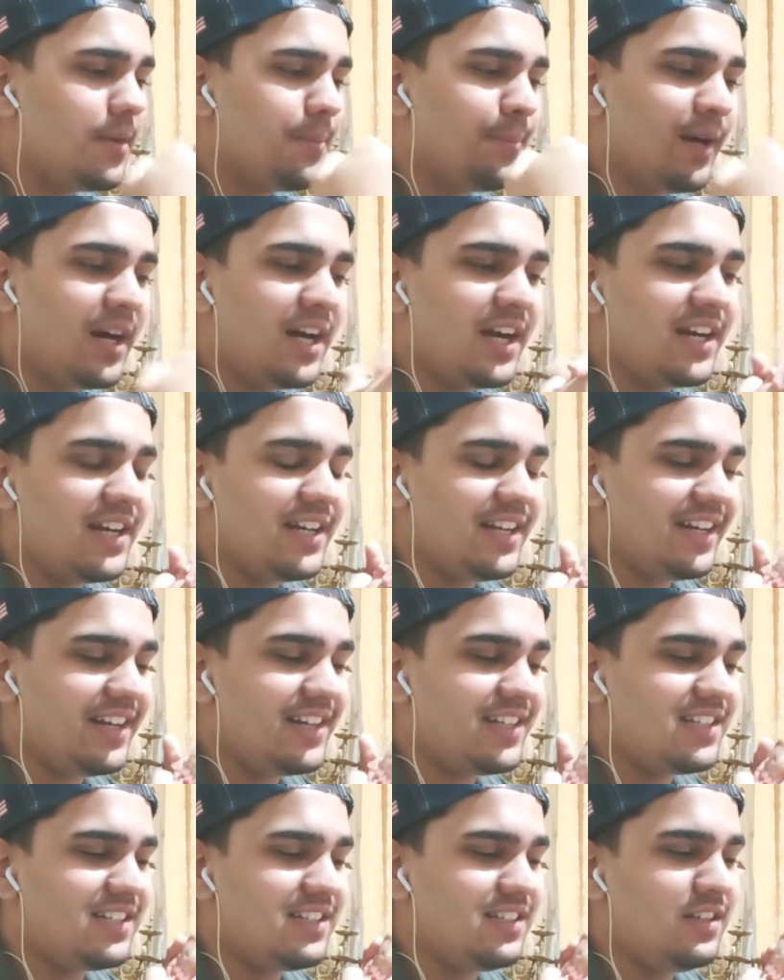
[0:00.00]
But
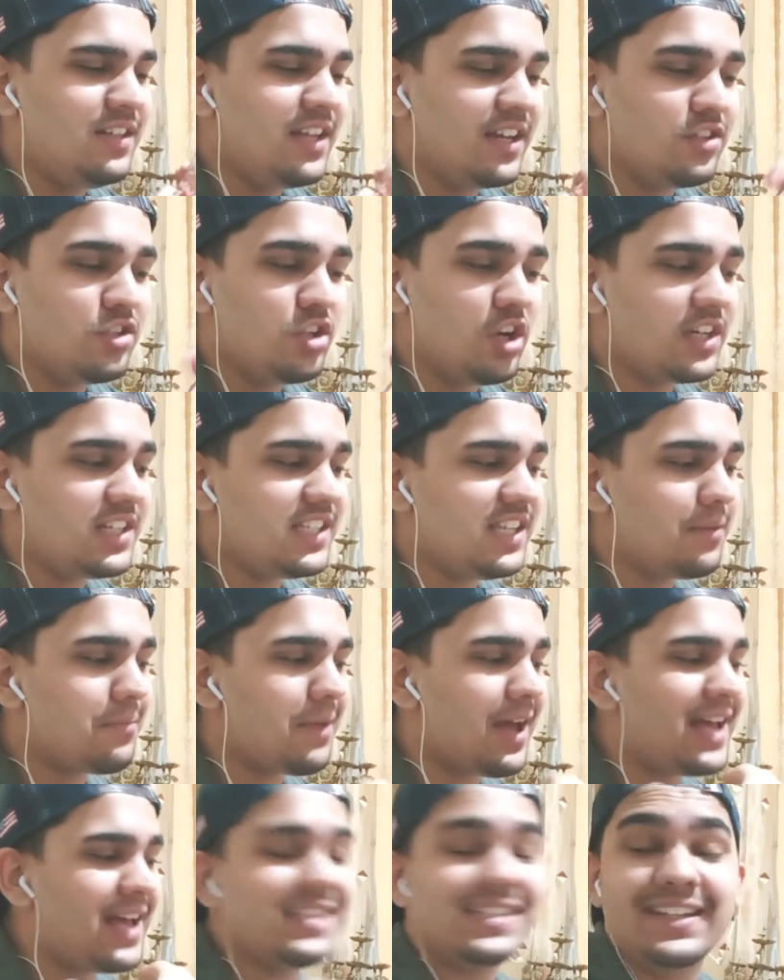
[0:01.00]
it does not seem
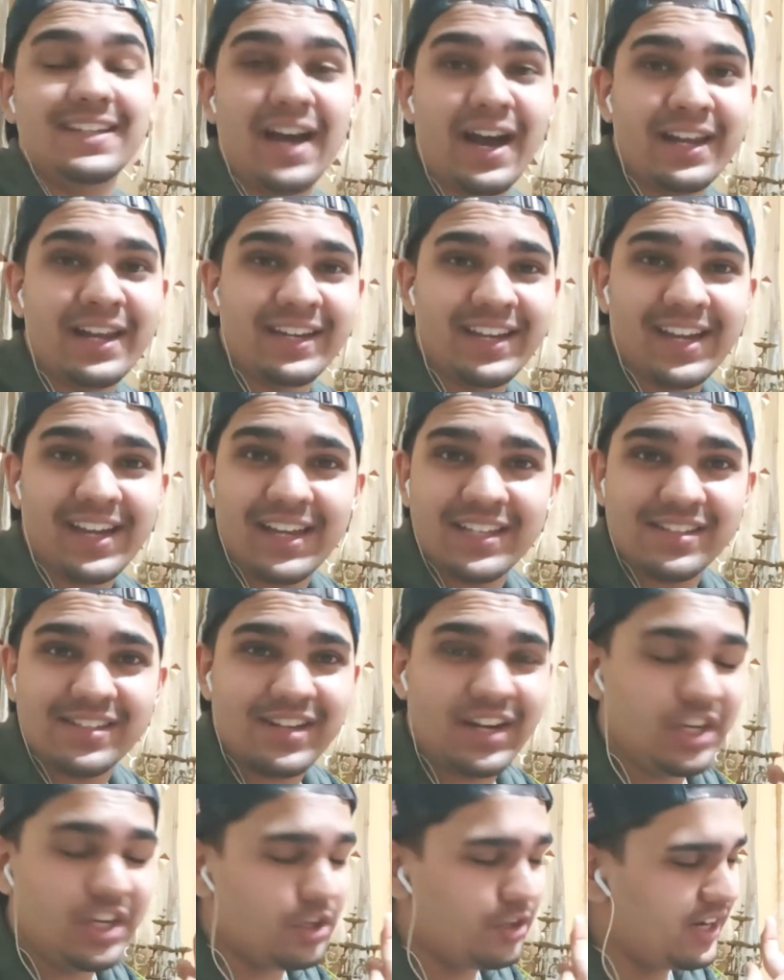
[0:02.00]
as dark as
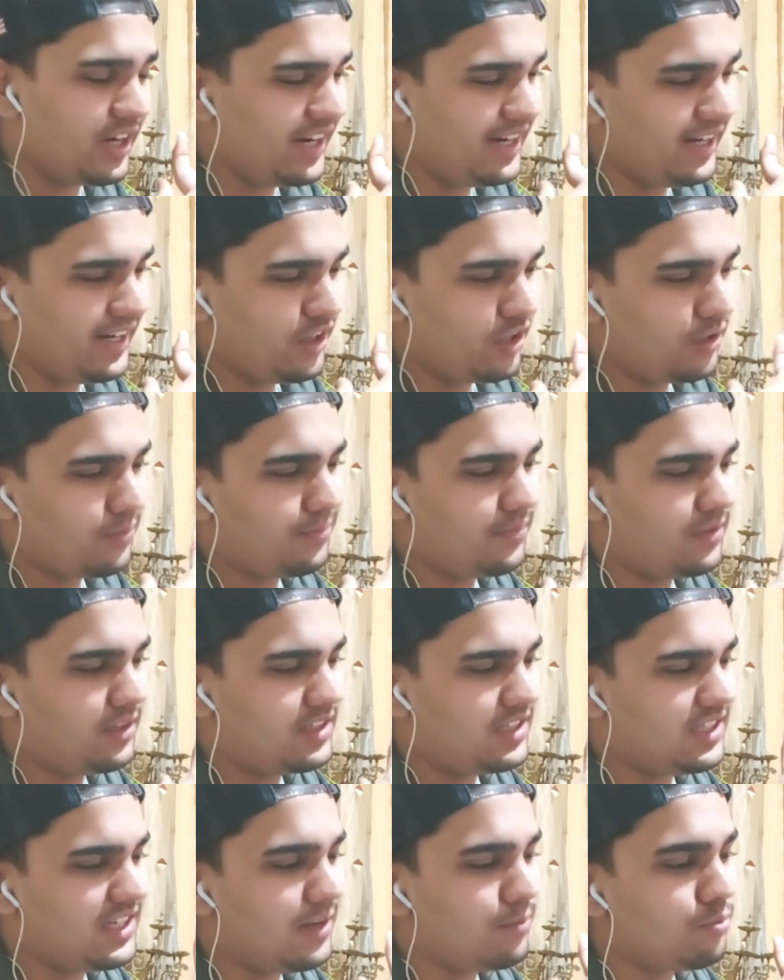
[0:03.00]
Stay Tonight. It
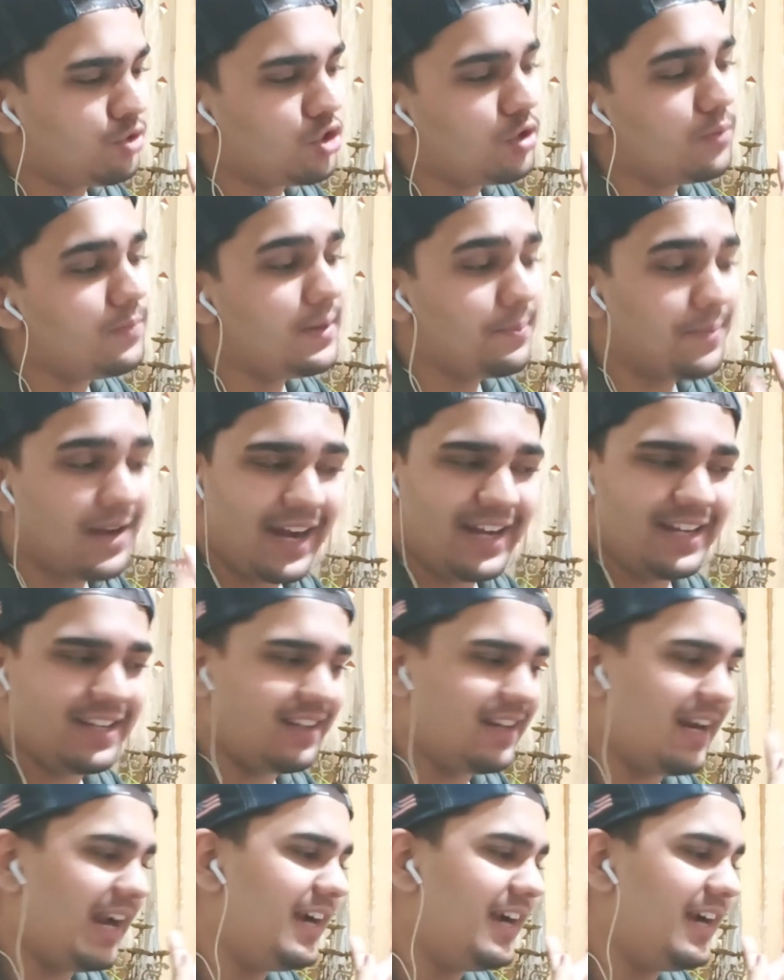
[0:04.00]
seems to be brighter.